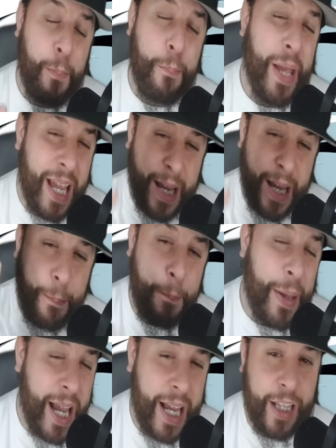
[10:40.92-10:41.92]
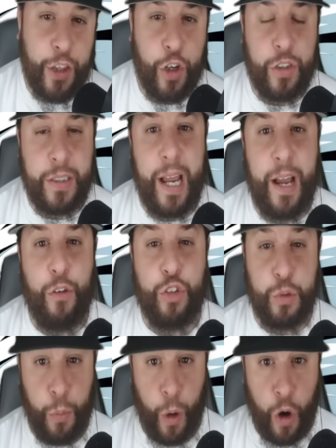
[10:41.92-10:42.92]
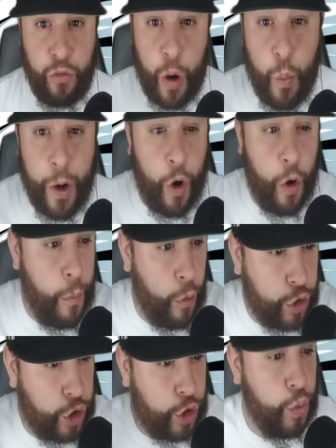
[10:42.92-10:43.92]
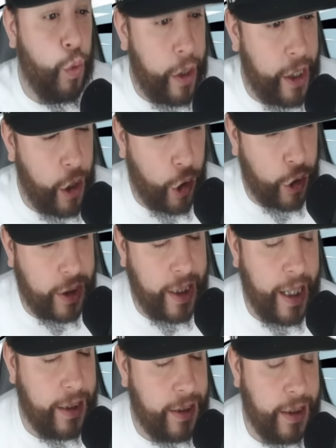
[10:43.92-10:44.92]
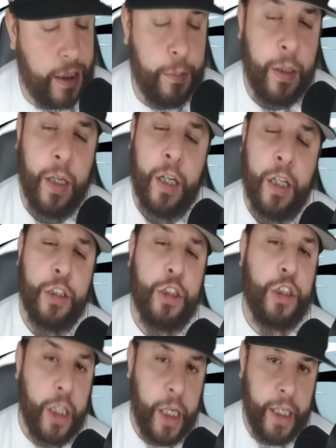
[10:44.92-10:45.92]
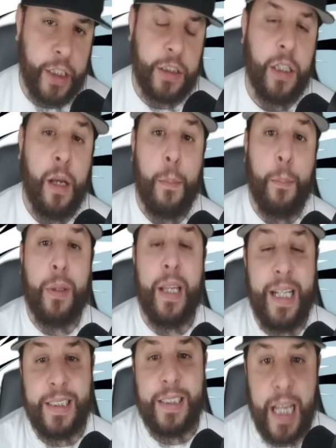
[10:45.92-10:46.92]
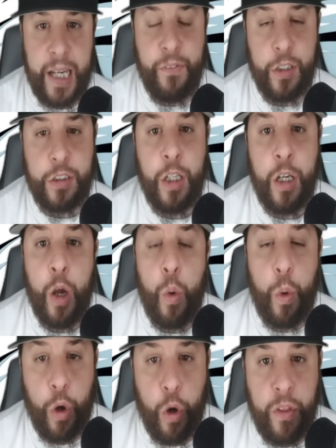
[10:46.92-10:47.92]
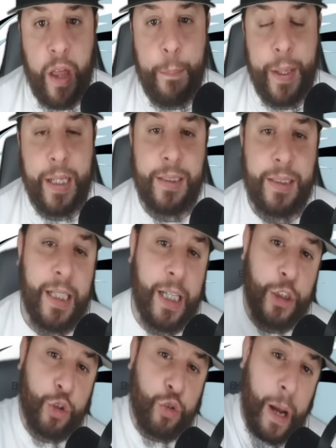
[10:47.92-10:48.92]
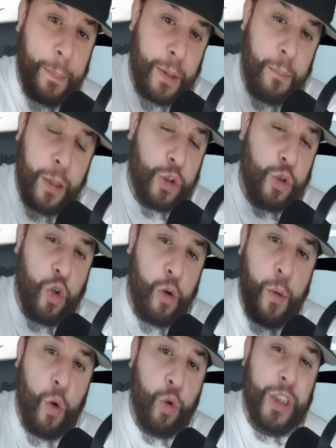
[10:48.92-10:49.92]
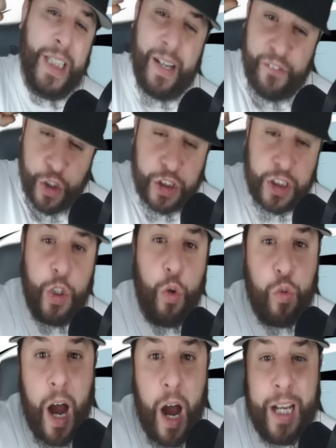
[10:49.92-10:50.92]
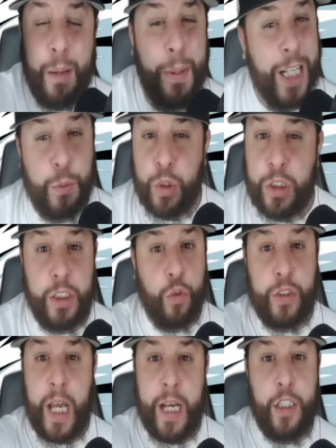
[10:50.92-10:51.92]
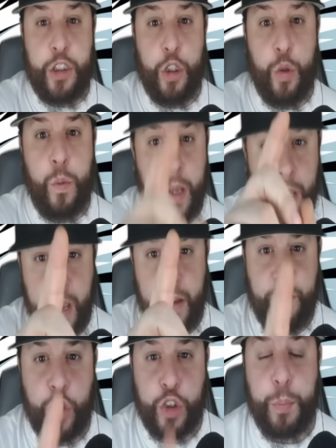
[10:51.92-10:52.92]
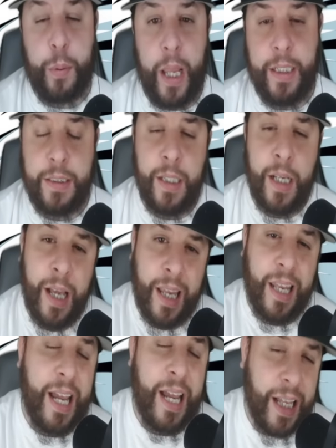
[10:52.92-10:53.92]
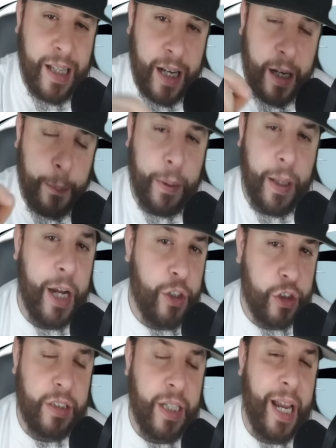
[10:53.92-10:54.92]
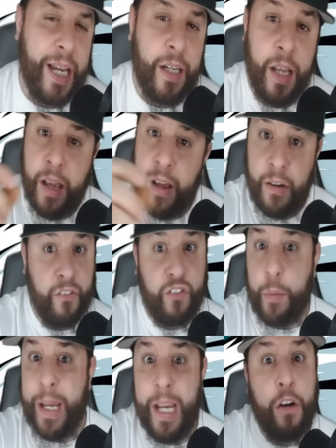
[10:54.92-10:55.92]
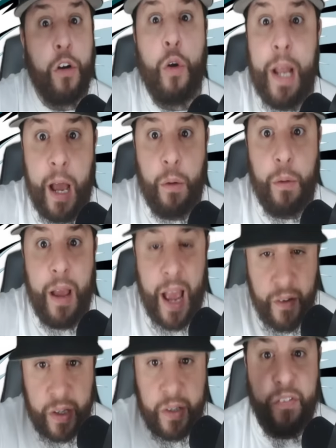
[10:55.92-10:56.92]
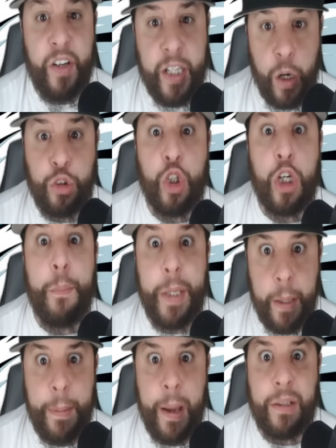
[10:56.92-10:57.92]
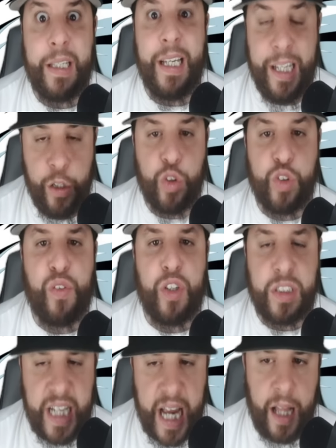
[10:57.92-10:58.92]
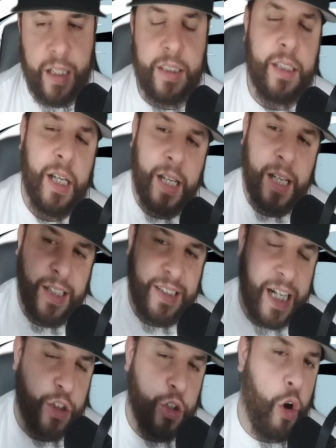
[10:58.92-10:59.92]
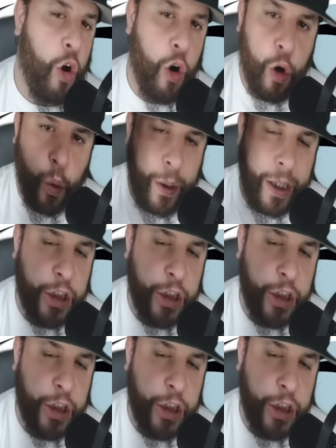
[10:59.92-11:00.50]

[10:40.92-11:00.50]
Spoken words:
big, big third downs. Morrow with almost 200 yards against him. Sheesh, please save us. With all that being said, drop the muscle emoji if you're still rocking, because we're still 10-2 in first place. Like a lot of the players saying, from here on out, every video is going to be about the Eagles versus Dallas, because that's all we